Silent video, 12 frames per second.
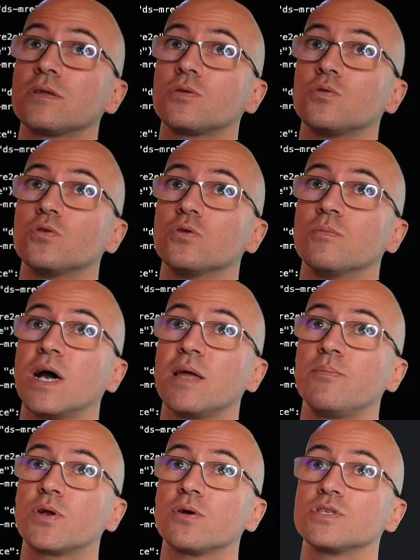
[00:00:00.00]
to my
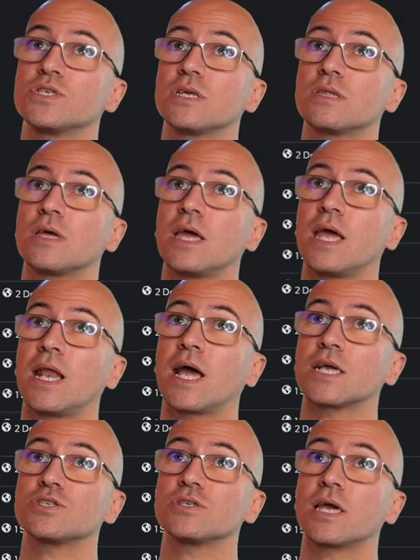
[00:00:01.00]
project and
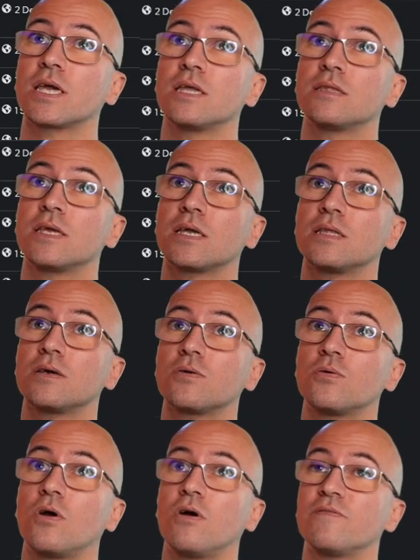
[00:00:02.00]
actually I can take the
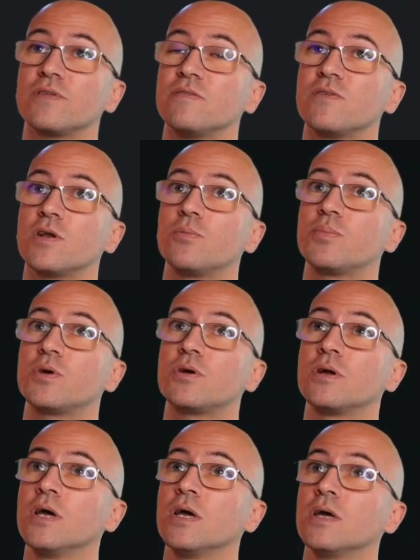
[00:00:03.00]
role of developer.
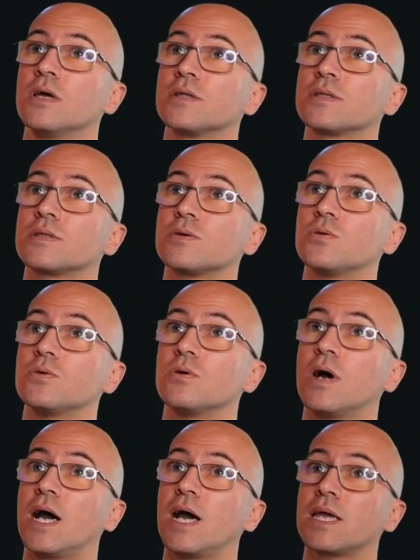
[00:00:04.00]
So
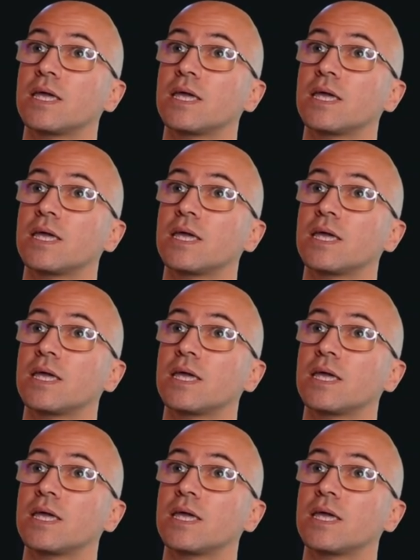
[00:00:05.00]
I